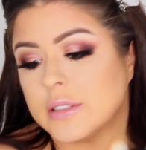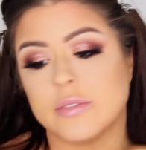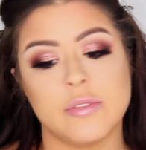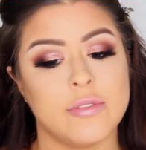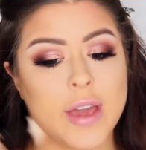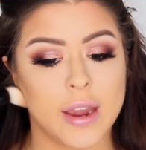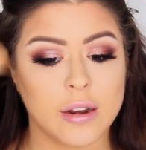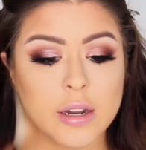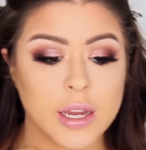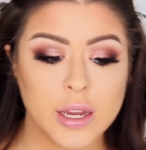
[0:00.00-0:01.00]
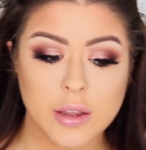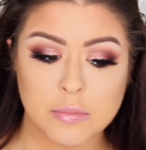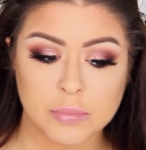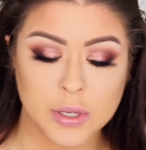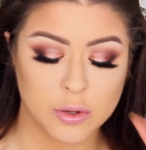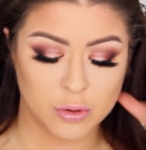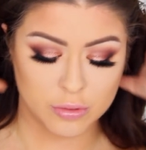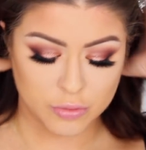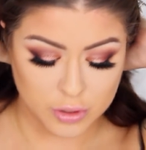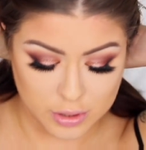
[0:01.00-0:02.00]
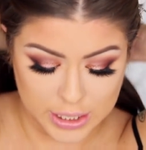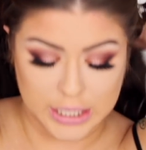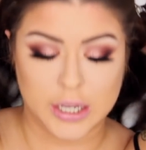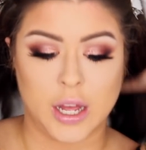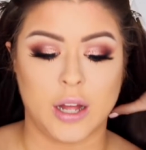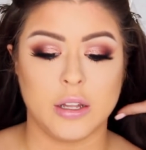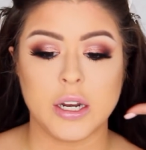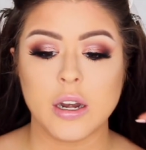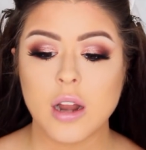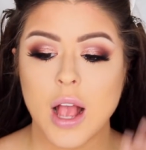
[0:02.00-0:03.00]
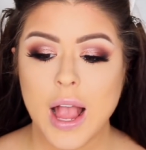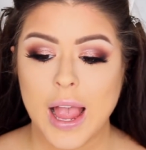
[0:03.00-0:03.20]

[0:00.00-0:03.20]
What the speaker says: It's very beautiful in color